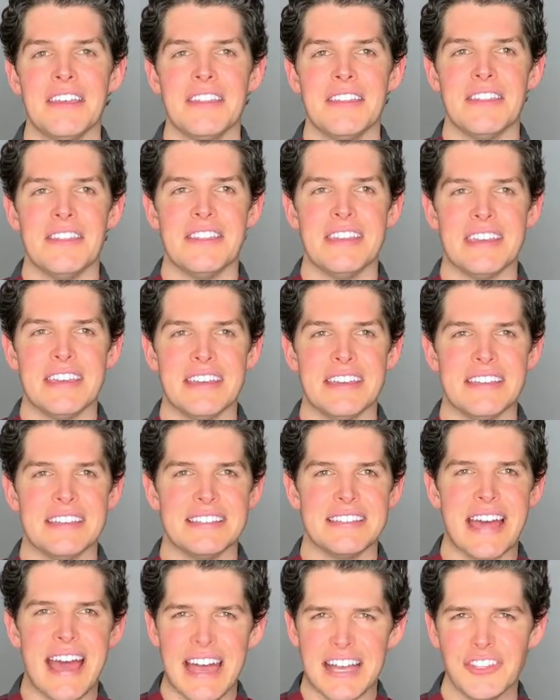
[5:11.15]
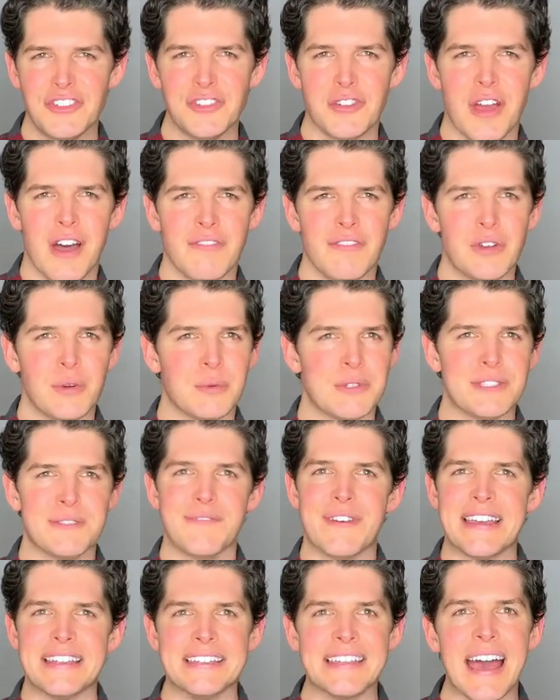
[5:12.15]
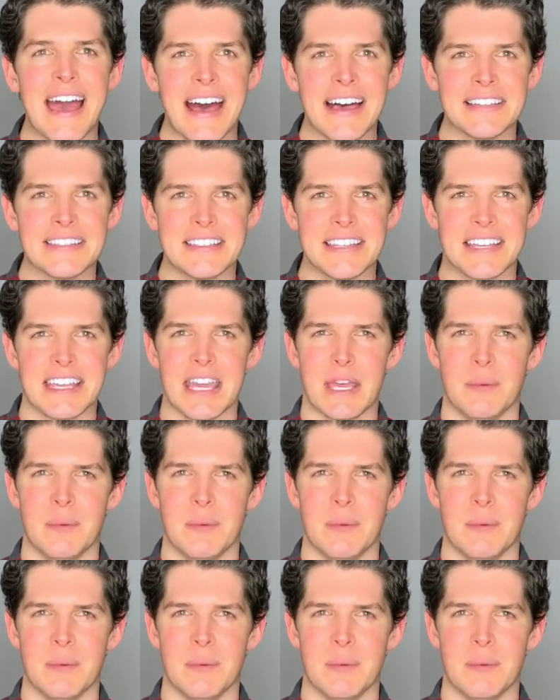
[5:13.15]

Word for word: The texture of it was fantastic.